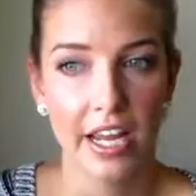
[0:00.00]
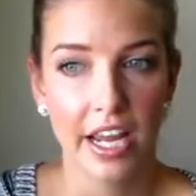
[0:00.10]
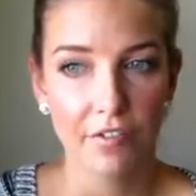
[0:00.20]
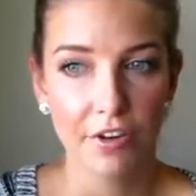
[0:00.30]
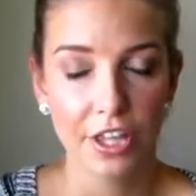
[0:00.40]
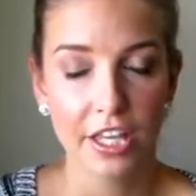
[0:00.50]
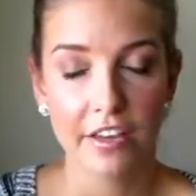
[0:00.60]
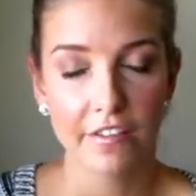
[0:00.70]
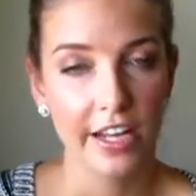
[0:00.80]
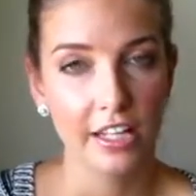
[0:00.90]
everything
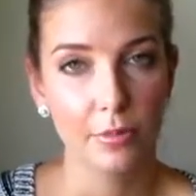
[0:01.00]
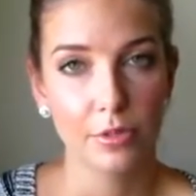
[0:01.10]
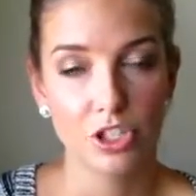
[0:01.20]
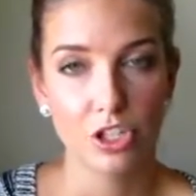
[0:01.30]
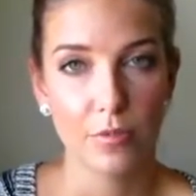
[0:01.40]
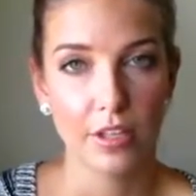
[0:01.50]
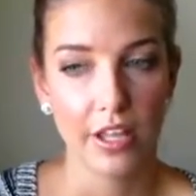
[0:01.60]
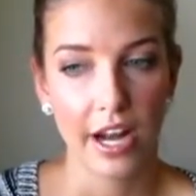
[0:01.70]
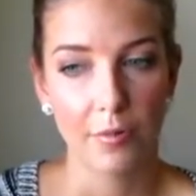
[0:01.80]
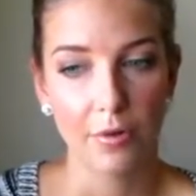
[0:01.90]
available to me
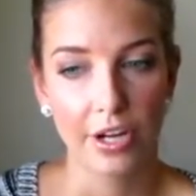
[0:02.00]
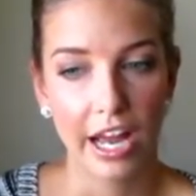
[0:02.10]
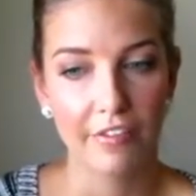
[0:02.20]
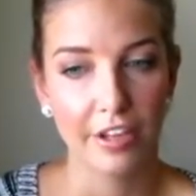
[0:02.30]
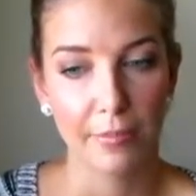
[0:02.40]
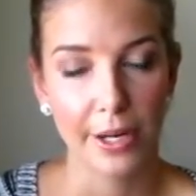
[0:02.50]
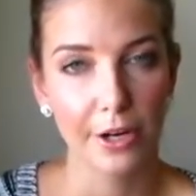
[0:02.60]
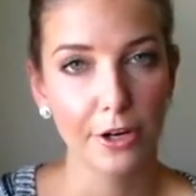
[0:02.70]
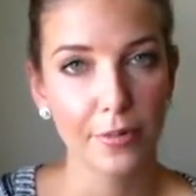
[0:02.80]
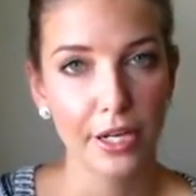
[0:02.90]
that I would have in my
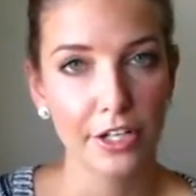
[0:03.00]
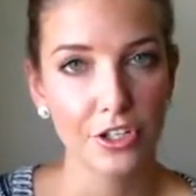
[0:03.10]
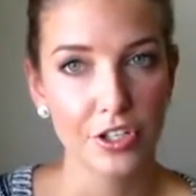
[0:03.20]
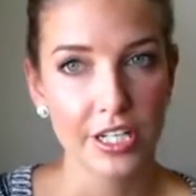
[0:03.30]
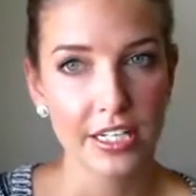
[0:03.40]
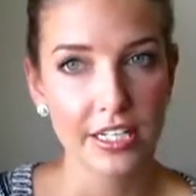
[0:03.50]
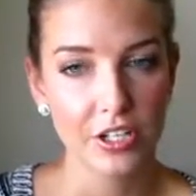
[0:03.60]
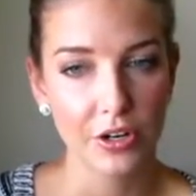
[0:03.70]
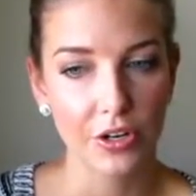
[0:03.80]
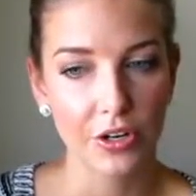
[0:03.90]
home country,
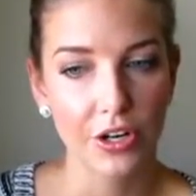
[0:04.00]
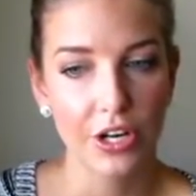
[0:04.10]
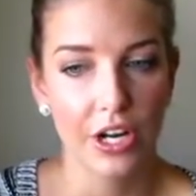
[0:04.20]
so